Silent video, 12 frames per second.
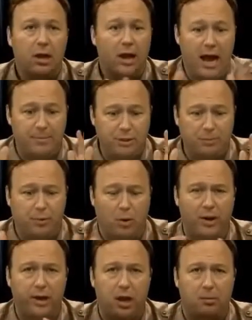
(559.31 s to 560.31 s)
I'm
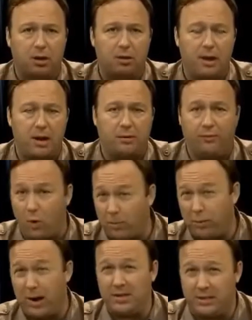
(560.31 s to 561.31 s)
supporting Cobra Commander for
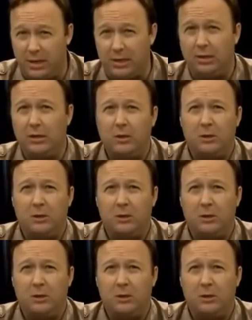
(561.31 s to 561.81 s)
president.